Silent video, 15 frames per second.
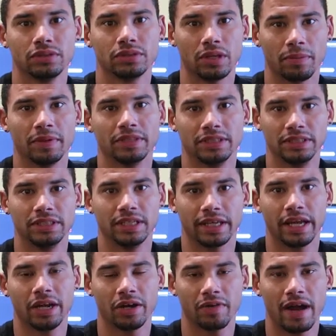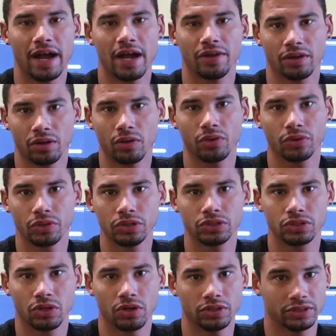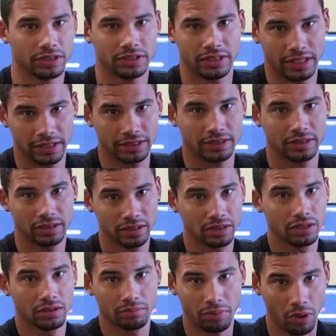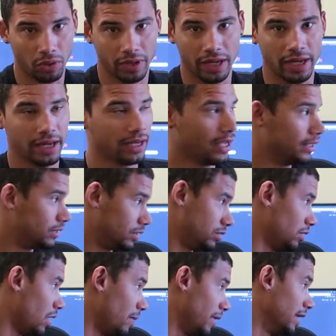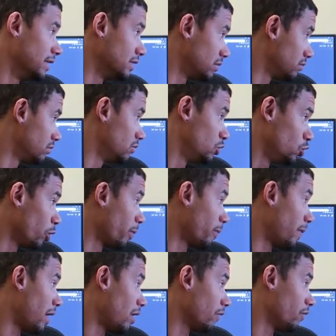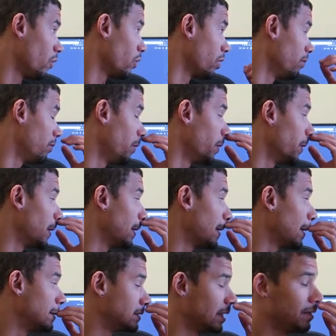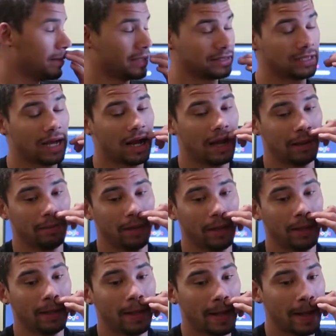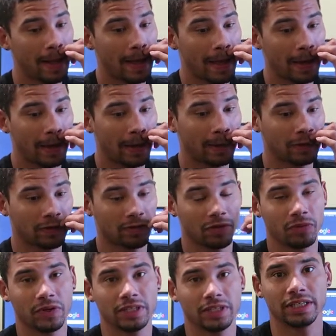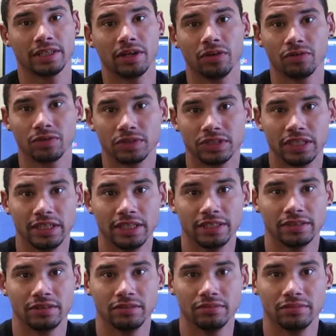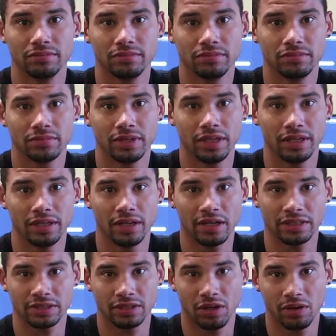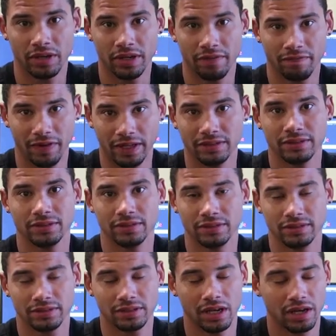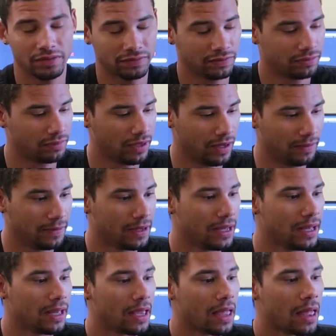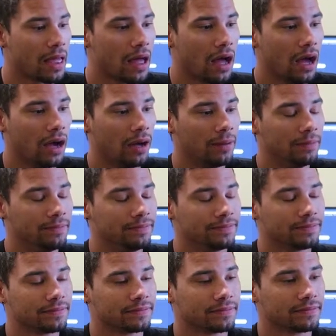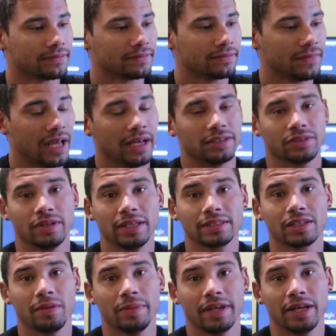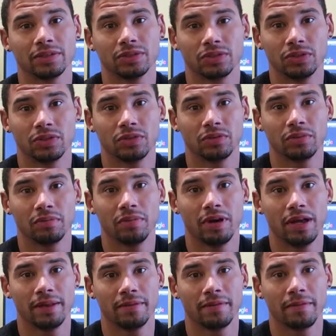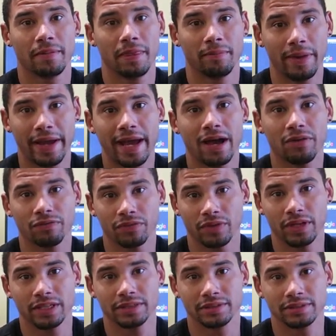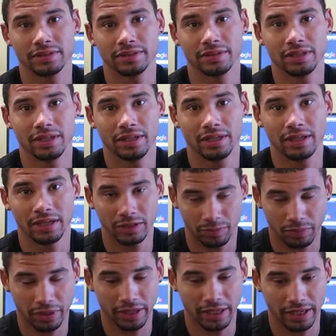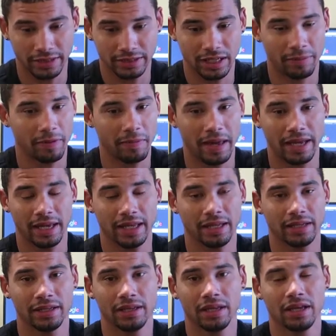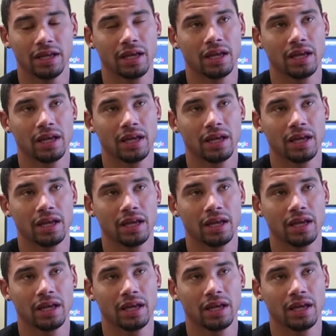something that's easy to carry around or hold a good charge. This thing's bulky. It's super powerful computer. It's an MSI, but I don't know if I really take that overseas and get dust all in the vents and stuff, but so that's coming down soon. But the payout for this is pretty nice. I'll be making